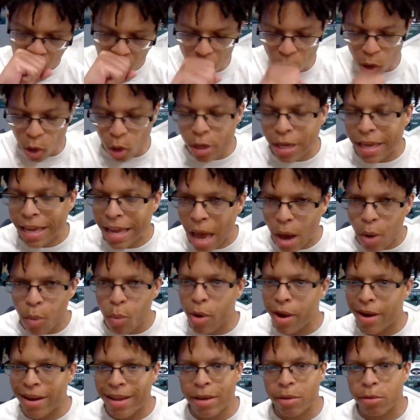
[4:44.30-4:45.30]
Looking at
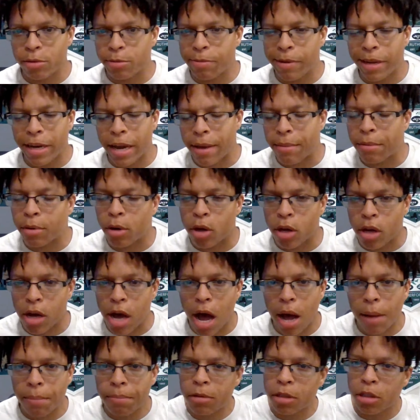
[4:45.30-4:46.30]
what he's been able to
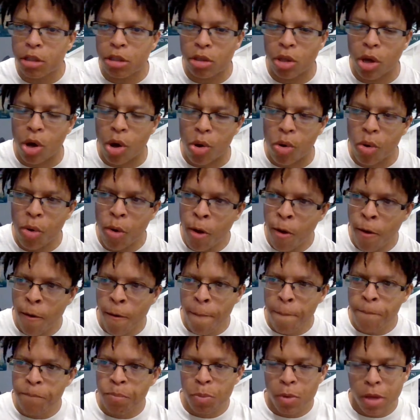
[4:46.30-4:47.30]
accomplish, though,
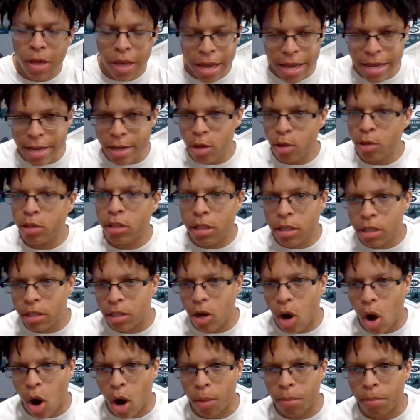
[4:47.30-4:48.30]
he uses his
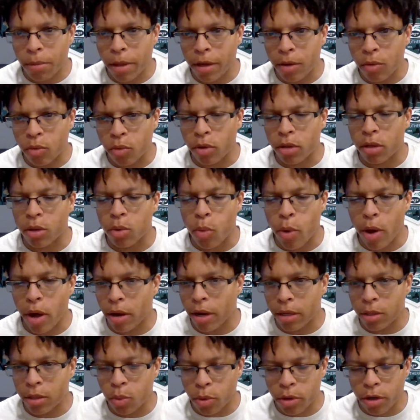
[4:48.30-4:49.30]
arm length really well.
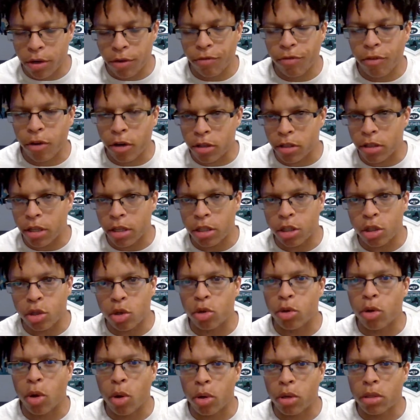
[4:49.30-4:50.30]
That's one of the first things
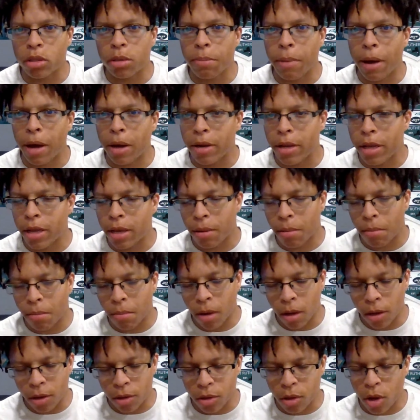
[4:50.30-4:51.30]
you'll notice about him:
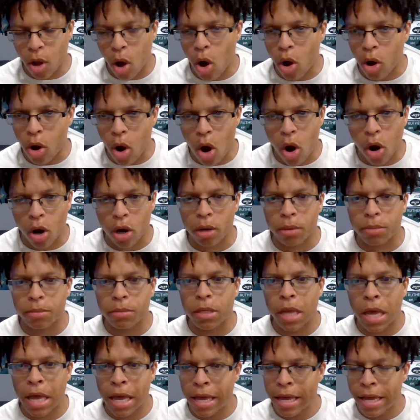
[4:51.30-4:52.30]
long
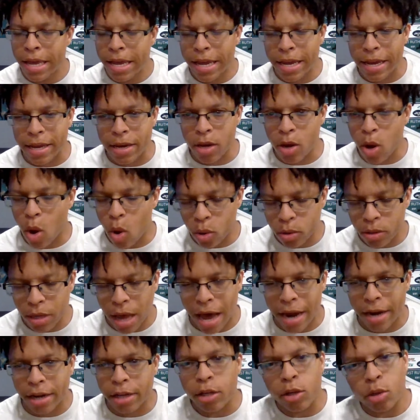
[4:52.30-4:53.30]
arms. He knows
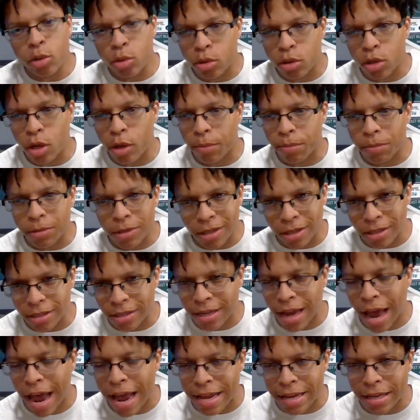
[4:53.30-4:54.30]
how to use them to
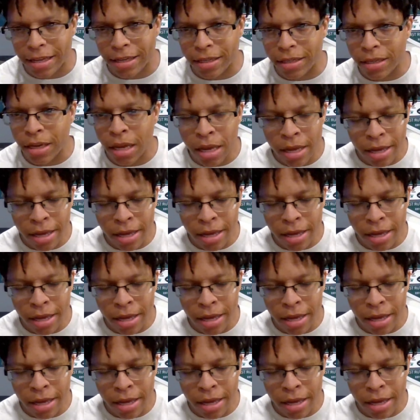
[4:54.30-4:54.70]
tighten